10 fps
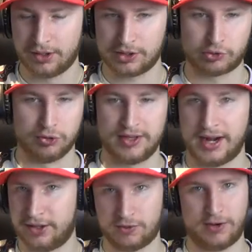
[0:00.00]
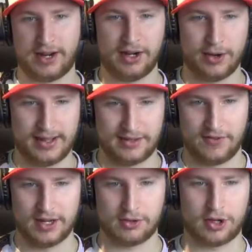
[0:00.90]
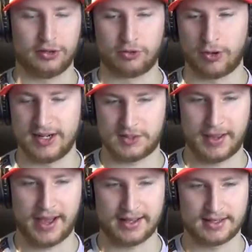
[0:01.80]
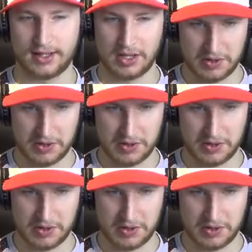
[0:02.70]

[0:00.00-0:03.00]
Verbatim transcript: Screw that other one. I know I had the video called greatest pass.